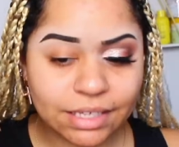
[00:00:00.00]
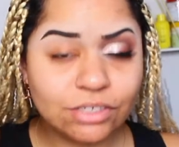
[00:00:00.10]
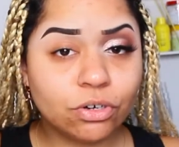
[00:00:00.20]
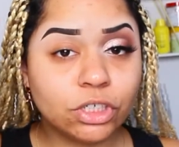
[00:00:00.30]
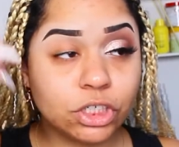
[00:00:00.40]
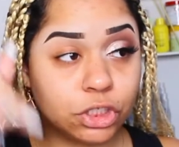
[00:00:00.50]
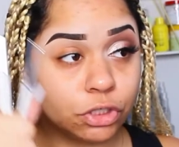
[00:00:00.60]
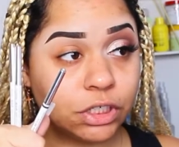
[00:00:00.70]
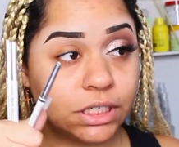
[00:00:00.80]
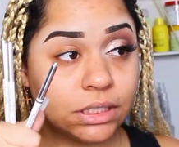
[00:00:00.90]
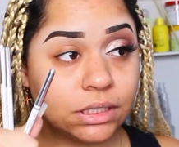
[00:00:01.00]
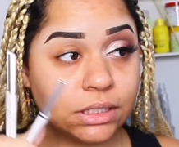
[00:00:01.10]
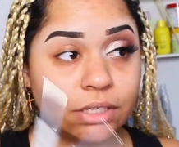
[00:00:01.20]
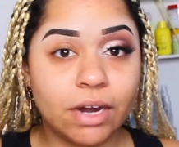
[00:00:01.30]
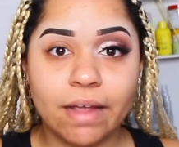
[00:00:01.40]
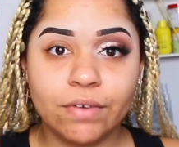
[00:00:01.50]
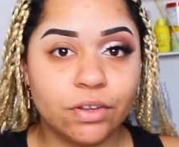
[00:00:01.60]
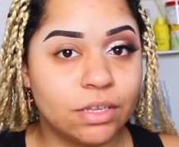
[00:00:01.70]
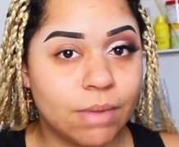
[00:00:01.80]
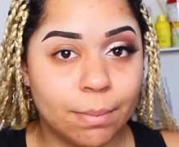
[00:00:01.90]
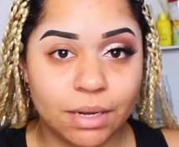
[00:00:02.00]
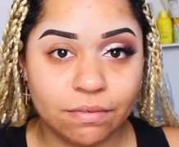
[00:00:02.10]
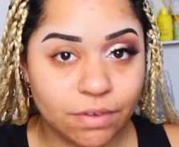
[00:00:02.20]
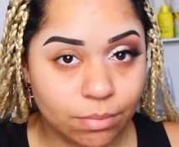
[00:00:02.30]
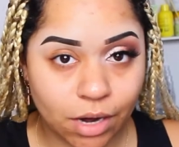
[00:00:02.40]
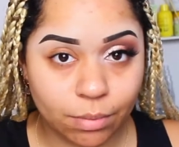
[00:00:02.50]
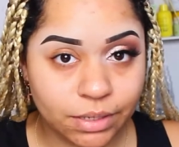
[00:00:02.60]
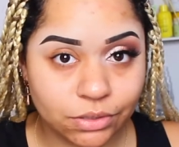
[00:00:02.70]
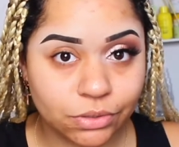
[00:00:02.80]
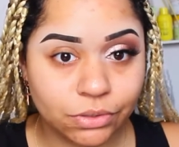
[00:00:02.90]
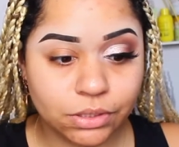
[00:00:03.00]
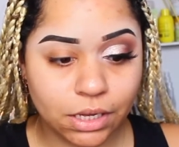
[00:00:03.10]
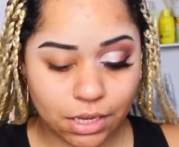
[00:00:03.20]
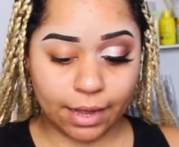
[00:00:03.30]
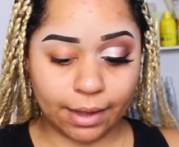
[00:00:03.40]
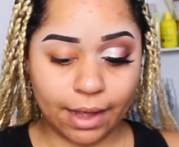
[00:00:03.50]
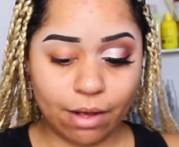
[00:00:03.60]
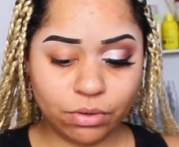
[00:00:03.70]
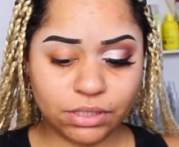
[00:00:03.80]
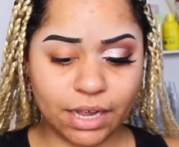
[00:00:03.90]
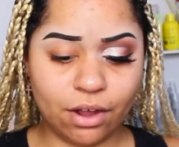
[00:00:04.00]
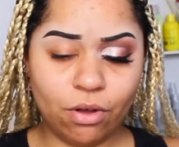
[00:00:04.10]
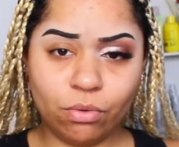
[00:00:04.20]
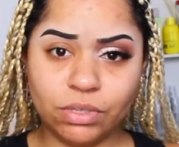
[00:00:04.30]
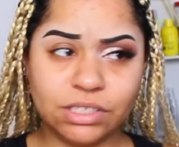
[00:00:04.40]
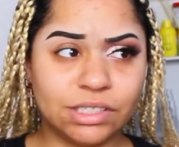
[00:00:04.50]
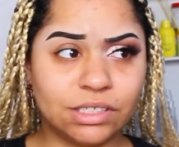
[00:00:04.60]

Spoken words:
these are luxurious. They're heavier than my Benefit brow pencils. Like I was like, oh, this